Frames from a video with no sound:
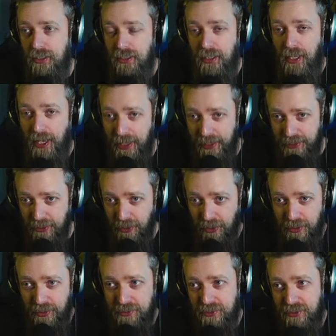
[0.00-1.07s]
Hey
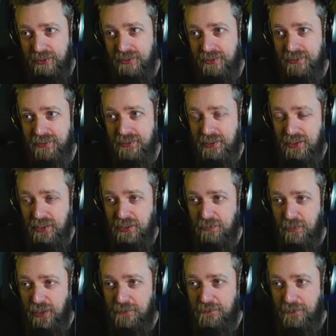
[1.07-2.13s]
guys! This is
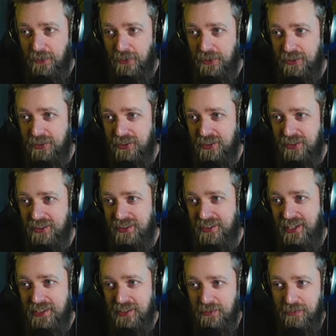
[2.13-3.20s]
my first
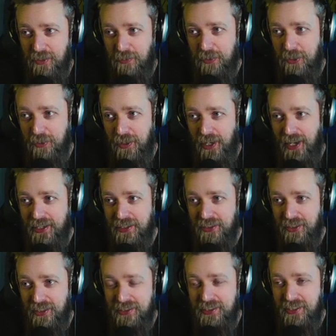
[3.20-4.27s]
SMW hack
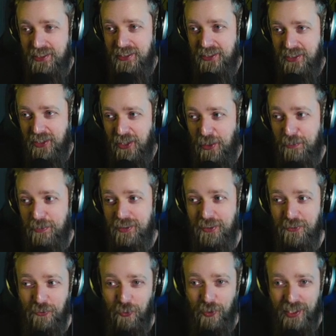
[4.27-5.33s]
that I did in a couple
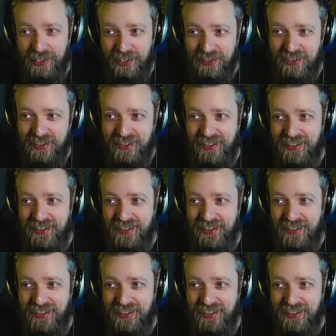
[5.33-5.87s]
of weeks.